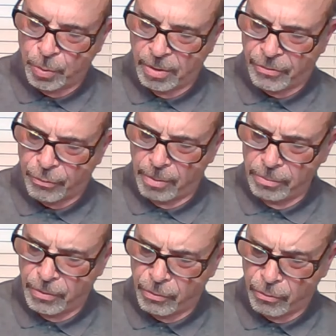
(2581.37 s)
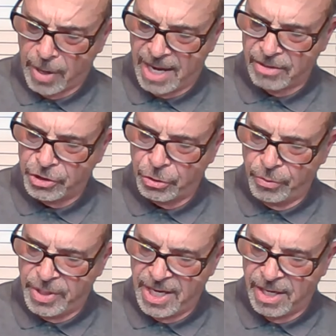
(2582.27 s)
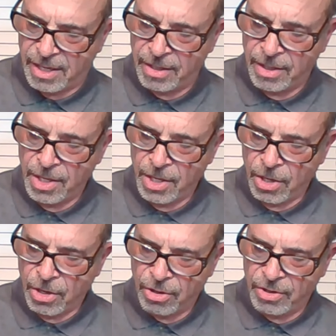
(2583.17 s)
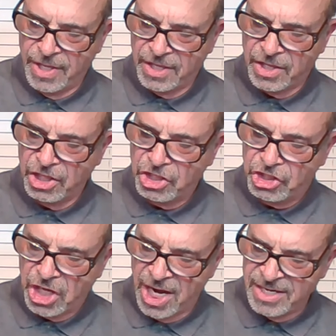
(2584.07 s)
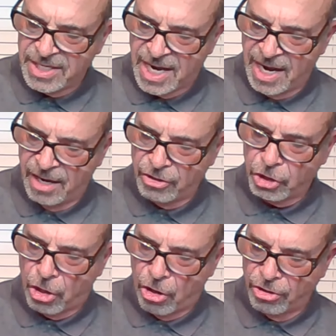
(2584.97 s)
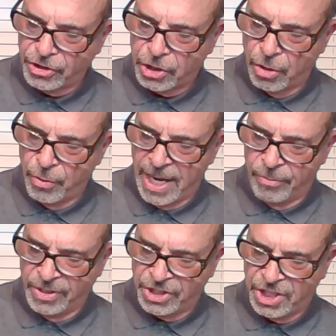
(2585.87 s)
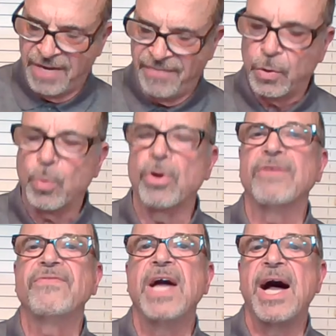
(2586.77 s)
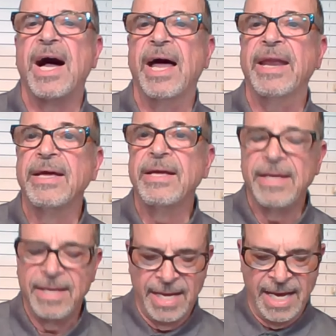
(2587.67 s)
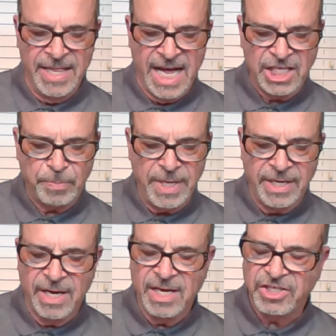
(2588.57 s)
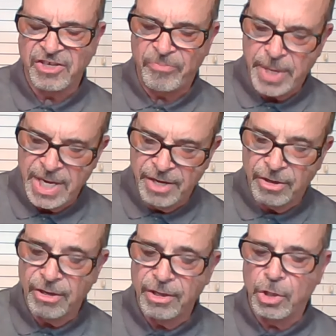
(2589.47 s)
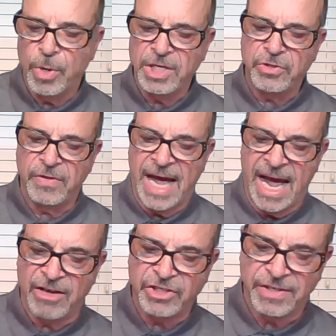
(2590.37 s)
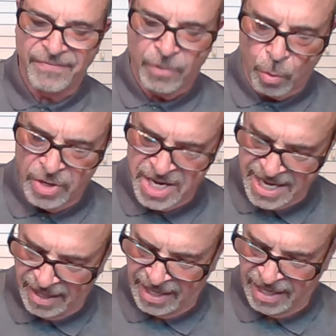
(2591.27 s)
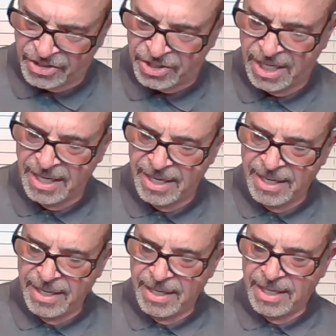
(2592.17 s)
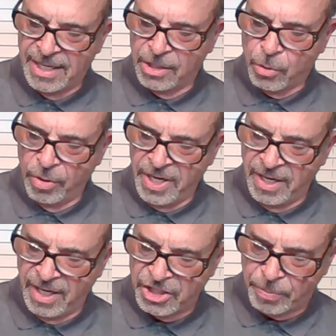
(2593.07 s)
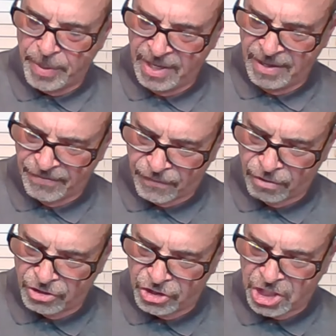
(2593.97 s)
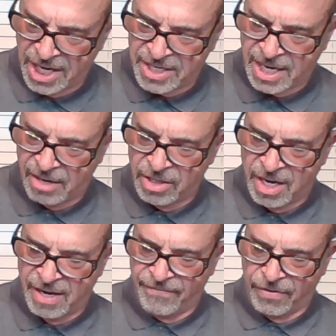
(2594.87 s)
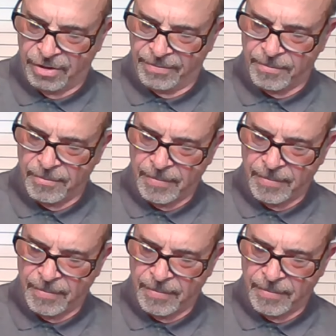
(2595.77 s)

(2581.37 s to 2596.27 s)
who were throughout Judea heard that the Gentiles also had received the word of God. And that's because of Peter going to the house of Cornelius, Cornelius being the first Gentile convert.